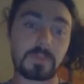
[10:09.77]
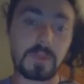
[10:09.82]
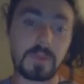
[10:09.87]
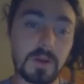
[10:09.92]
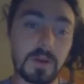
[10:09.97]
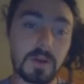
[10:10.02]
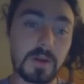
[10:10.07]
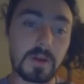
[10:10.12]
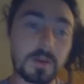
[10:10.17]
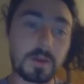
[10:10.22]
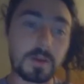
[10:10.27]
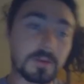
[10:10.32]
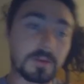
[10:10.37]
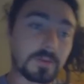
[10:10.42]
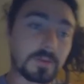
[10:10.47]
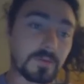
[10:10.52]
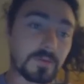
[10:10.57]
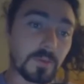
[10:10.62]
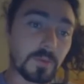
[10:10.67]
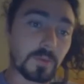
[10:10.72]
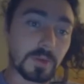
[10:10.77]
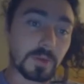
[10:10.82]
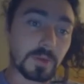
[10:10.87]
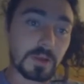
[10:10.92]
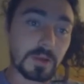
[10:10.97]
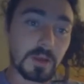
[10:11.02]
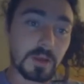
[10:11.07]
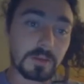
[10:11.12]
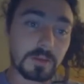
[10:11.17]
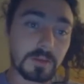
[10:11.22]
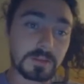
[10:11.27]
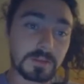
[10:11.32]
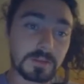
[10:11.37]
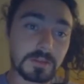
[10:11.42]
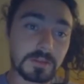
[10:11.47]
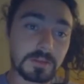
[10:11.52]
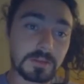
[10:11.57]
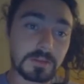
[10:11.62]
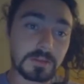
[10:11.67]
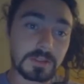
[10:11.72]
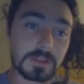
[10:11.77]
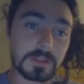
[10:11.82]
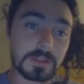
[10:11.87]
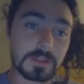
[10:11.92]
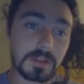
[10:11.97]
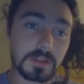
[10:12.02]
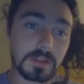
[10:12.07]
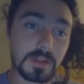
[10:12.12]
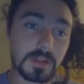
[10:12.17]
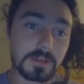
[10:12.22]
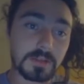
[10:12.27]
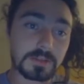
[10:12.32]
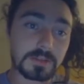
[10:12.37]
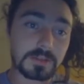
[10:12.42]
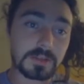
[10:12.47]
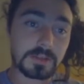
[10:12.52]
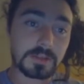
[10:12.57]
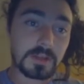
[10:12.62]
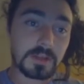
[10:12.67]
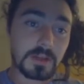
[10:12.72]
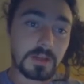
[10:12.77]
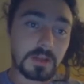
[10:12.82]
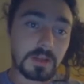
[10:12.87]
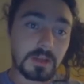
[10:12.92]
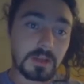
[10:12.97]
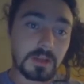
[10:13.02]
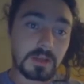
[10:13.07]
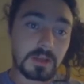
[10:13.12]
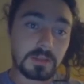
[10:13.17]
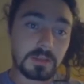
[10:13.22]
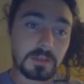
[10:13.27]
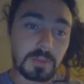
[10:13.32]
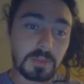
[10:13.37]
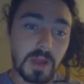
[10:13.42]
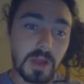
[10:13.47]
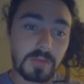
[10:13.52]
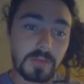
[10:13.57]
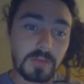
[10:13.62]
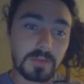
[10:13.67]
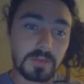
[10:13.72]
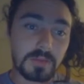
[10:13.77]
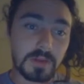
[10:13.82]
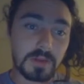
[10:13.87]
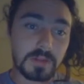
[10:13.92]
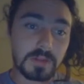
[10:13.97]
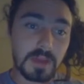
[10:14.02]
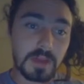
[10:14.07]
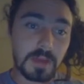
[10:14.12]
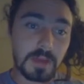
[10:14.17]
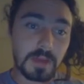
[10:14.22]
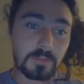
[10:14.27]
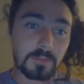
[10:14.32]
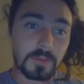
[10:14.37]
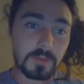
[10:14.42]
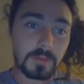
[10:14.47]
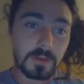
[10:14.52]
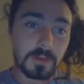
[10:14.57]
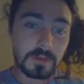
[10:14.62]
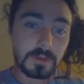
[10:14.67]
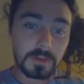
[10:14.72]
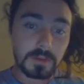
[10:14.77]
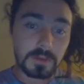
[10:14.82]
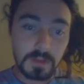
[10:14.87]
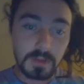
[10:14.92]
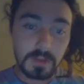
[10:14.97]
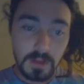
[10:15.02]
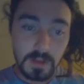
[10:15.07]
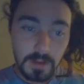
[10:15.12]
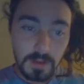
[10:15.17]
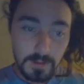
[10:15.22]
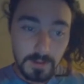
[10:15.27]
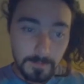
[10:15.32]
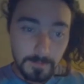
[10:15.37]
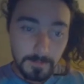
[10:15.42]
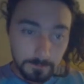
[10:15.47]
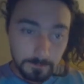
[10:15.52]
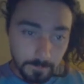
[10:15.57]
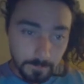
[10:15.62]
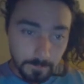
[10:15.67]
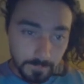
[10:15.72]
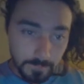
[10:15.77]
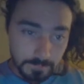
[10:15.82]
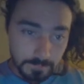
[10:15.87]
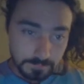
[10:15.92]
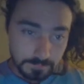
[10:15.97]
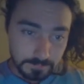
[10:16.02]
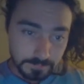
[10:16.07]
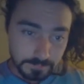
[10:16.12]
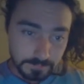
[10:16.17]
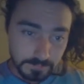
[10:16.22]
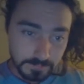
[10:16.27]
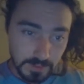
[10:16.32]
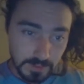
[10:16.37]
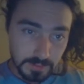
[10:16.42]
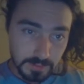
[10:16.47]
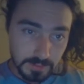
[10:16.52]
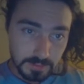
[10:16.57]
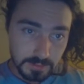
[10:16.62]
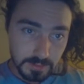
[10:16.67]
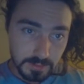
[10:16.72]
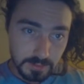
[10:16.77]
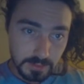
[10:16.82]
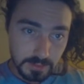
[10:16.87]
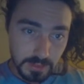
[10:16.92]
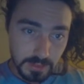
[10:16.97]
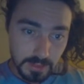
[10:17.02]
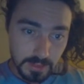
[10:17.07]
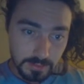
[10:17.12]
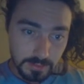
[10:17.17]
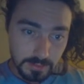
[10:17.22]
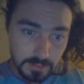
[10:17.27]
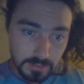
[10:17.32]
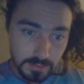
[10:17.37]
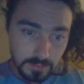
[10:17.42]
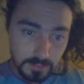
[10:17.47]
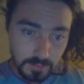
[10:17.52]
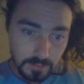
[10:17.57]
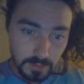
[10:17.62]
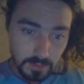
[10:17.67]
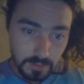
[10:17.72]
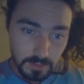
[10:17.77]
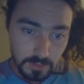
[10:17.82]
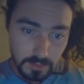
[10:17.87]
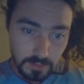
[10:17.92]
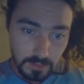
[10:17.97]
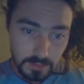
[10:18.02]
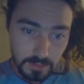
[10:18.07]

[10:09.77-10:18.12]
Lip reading: $140, $160 in profit on that one. Now let's look at the catalytic converter.